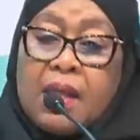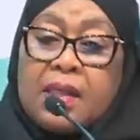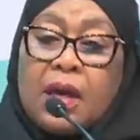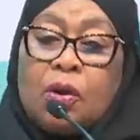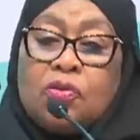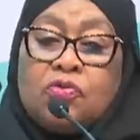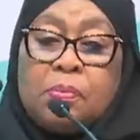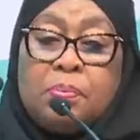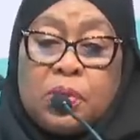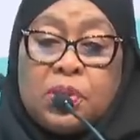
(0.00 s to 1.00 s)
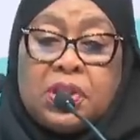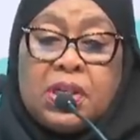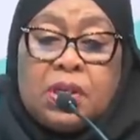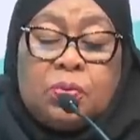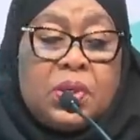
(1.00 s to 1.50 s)
The
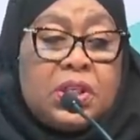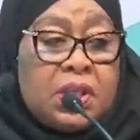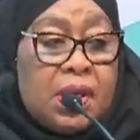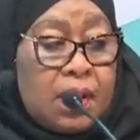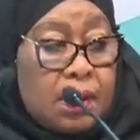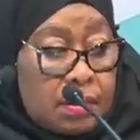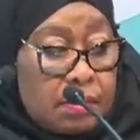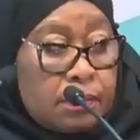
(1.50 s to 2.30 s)
contribution which and